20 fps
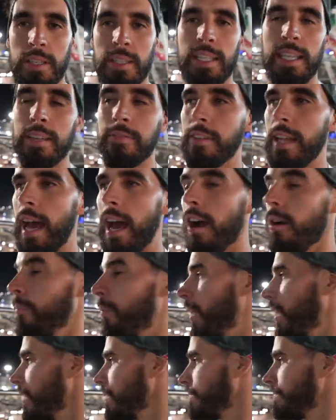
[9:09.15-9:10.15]
to leave now,
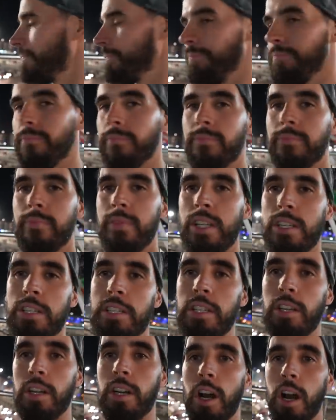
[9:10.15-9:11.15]
but there's
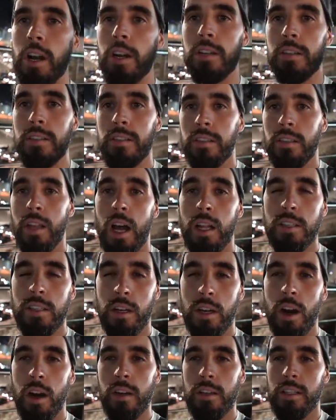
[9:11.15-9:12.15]
still cars, lots of
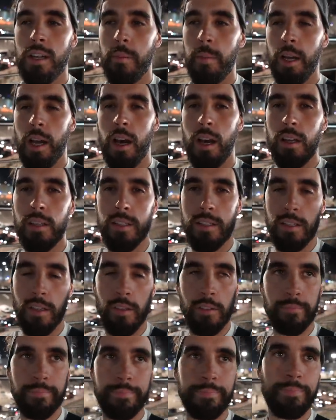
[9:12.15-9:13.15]
cars coming on,
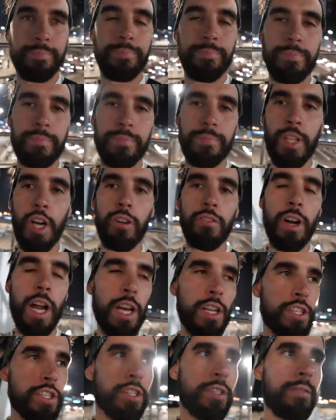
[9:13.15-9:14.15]
so no
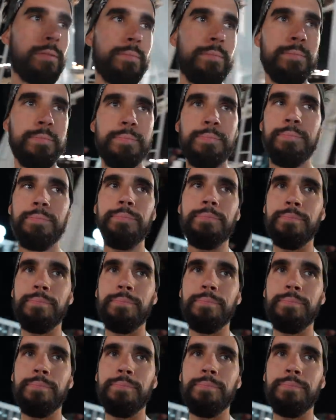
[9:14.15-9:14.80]
rush. So